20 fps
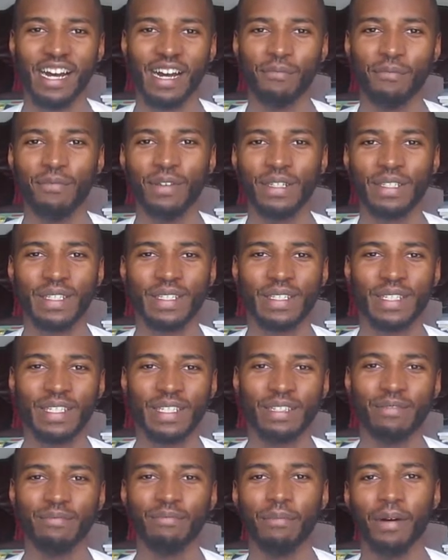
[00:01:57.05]

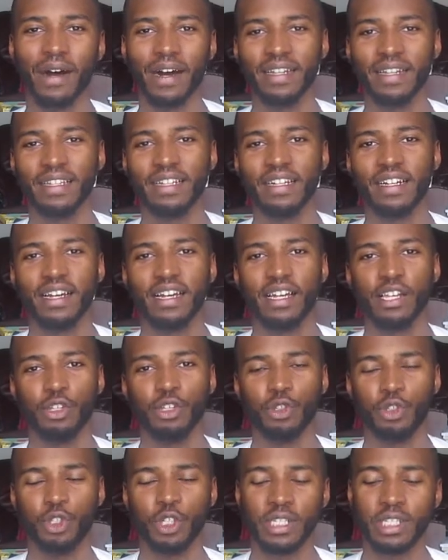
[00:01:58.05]
mysticism, but
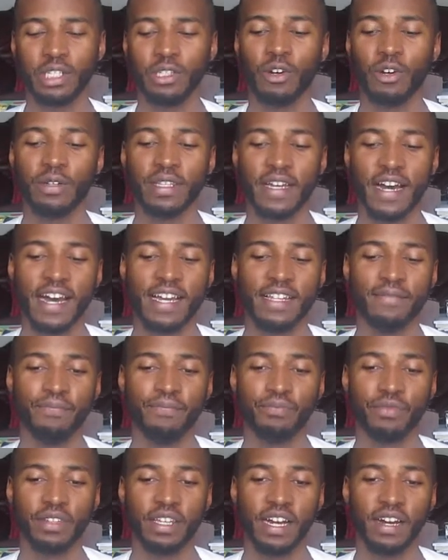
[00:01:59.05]
just know that
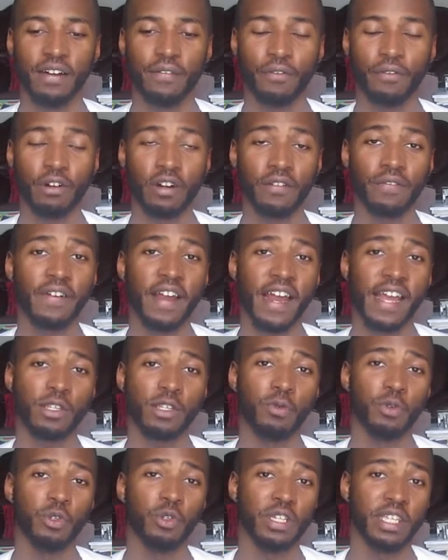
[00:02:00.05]
for a fact,
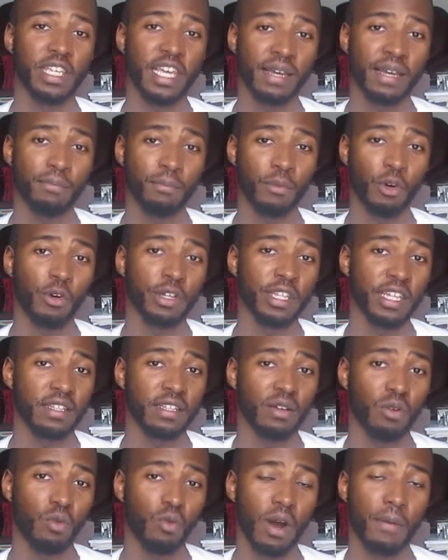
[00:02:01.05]
when you get more than
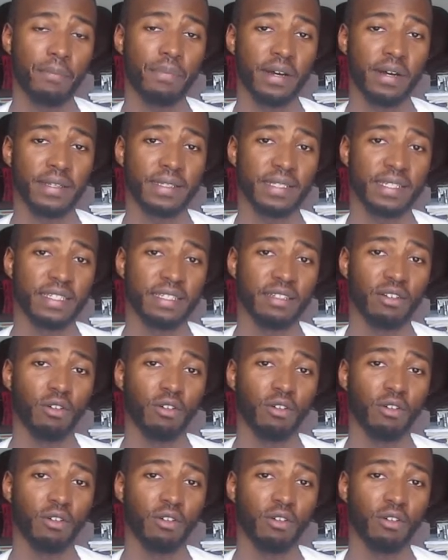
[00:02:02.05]
one person